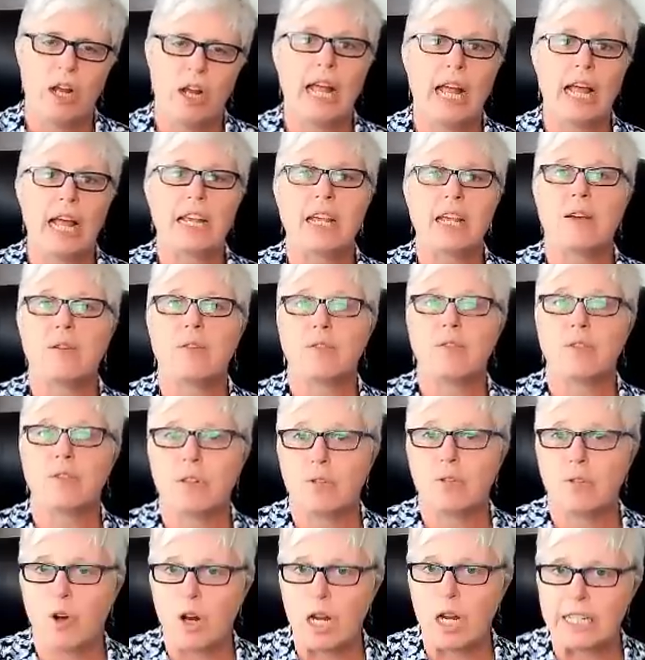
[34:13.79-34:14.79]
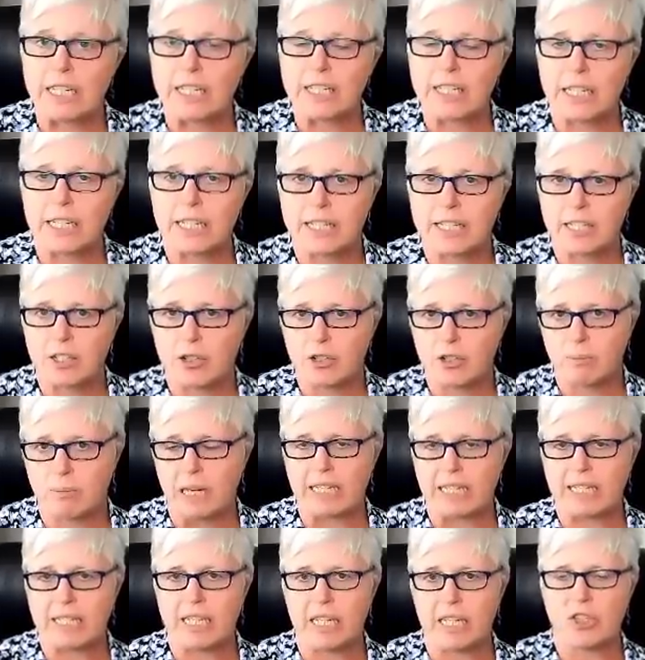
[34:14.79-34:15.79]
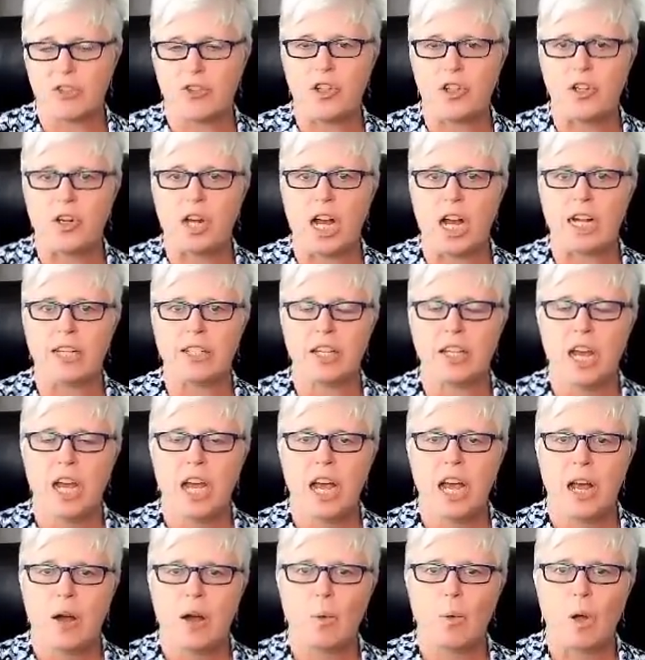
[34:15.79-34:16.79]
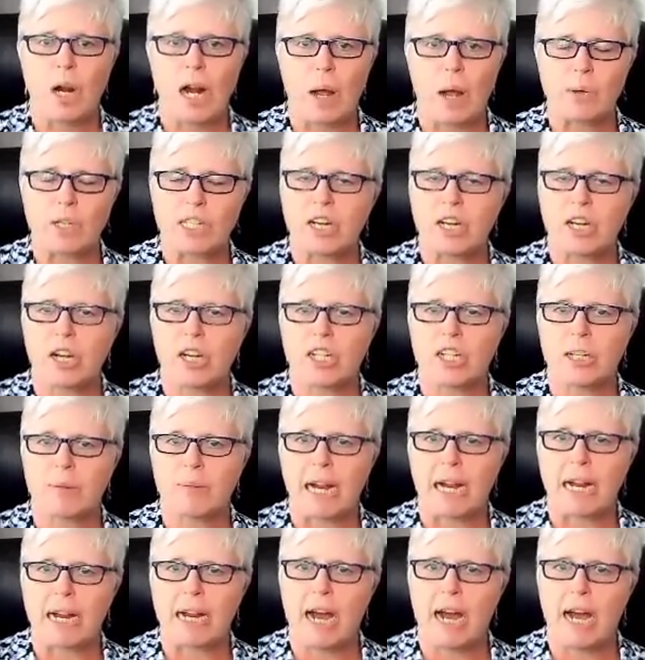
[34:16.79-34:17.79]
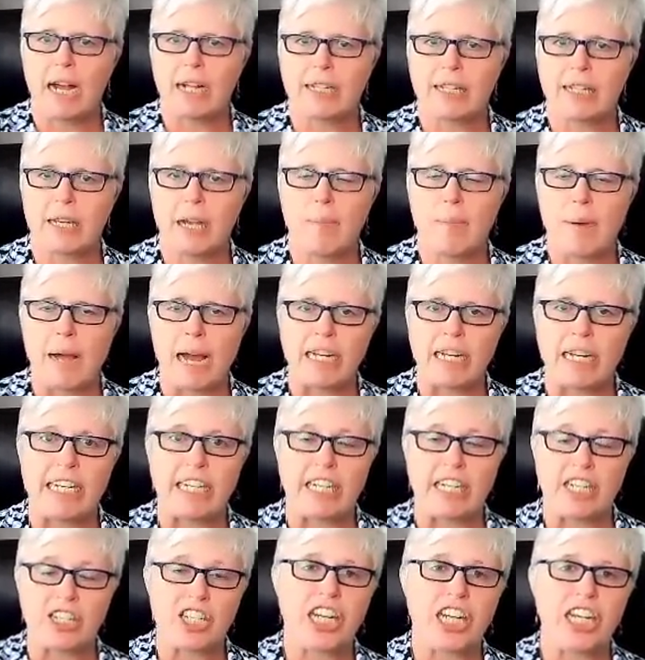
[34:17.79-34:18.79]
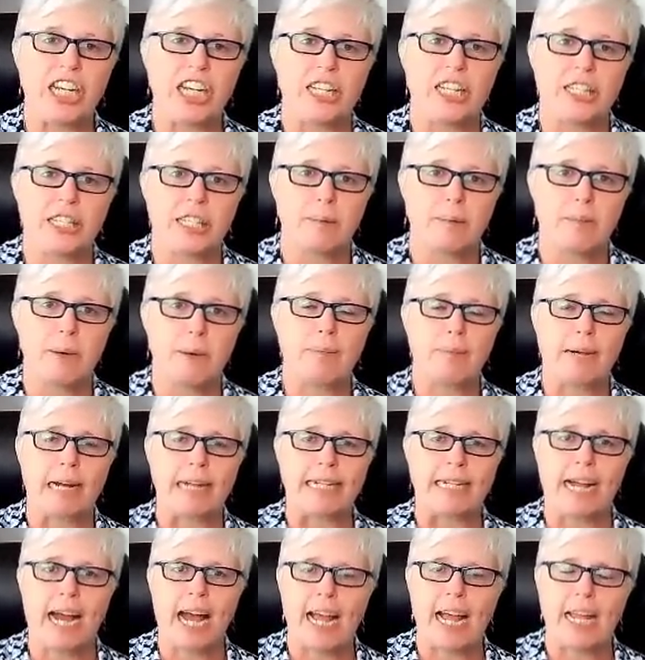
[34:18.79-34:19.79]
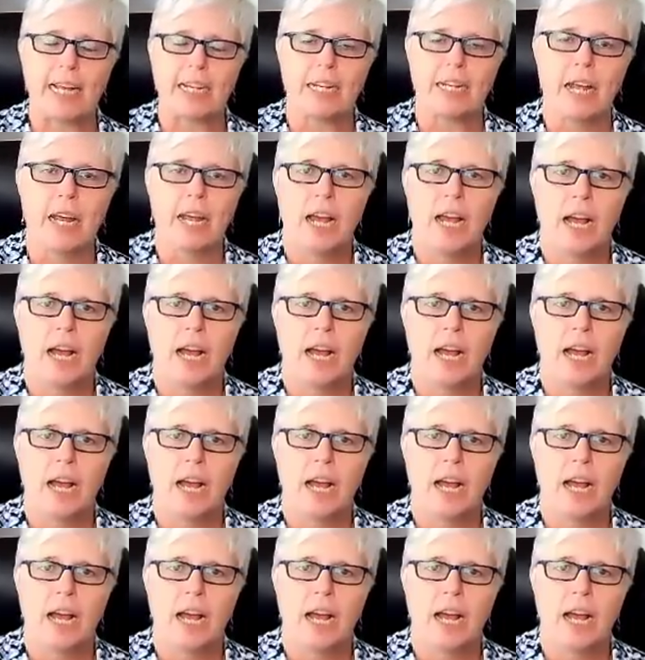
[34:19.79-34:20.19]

Like, for instance, this will make sense to you guys when I was talking to my guides about eating cheese and about my diet.